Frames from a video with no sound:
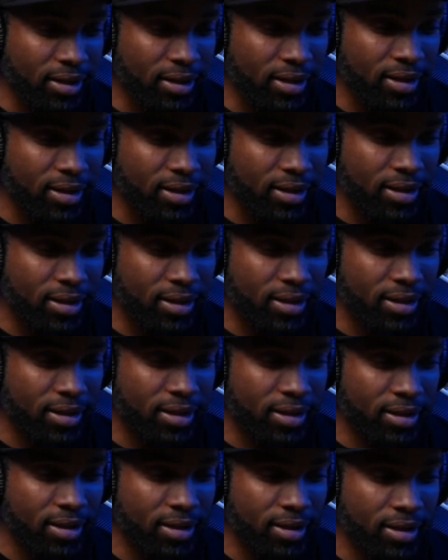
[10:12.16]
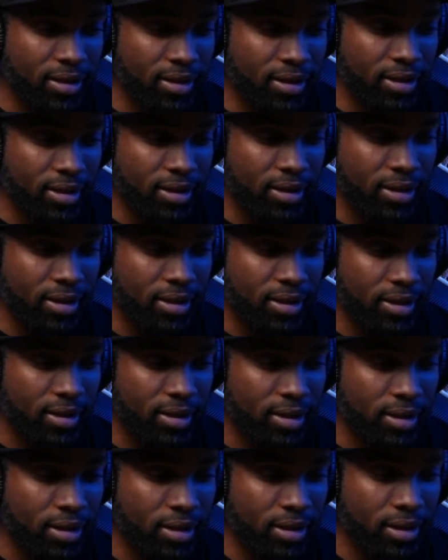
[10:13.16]

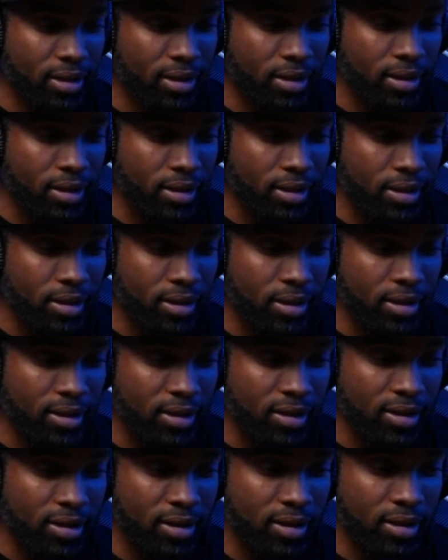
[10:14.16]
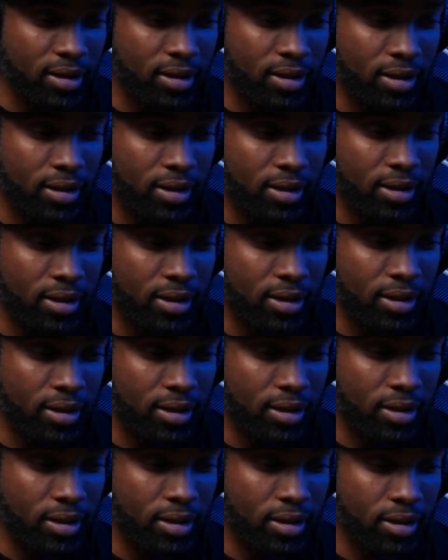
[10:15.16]

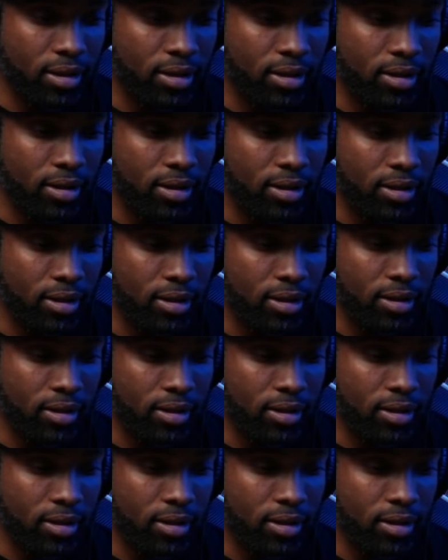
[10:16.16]
The person shown says nothing.